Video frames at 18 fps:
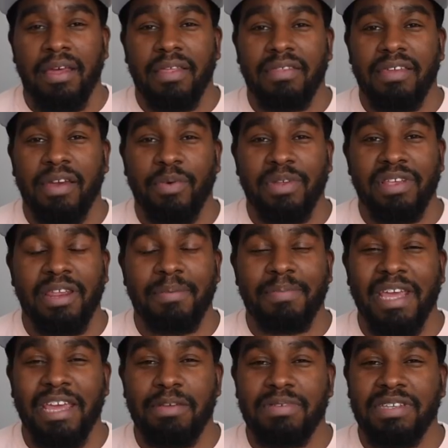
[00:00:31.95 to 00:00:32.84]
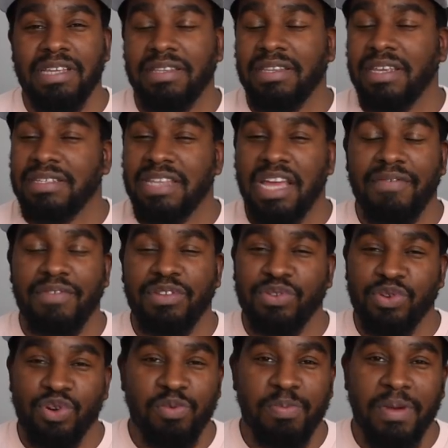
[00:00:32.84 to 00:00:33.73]
They're one of them neighbors that doesn't have a
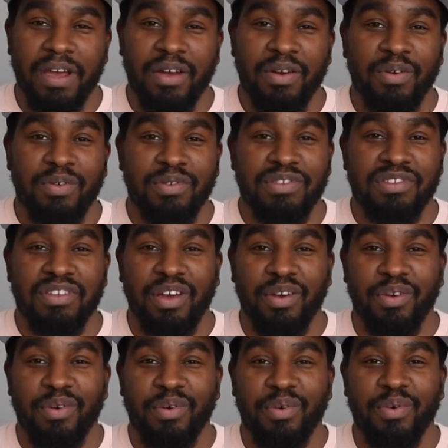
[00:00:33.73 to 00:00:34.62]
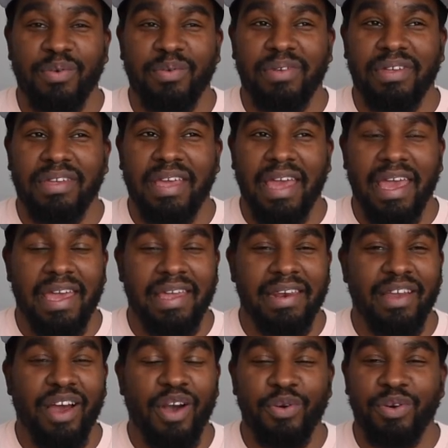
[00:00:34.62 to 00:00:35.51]
doorbell, so
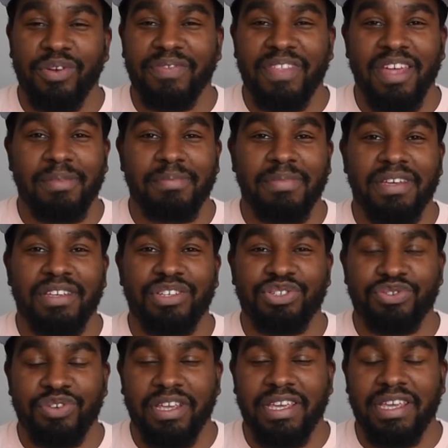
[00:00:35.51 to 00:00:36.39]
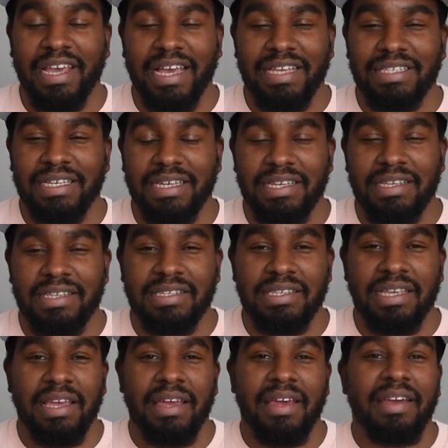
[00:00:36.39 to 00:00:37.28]
getting hold of them is tricky as it is.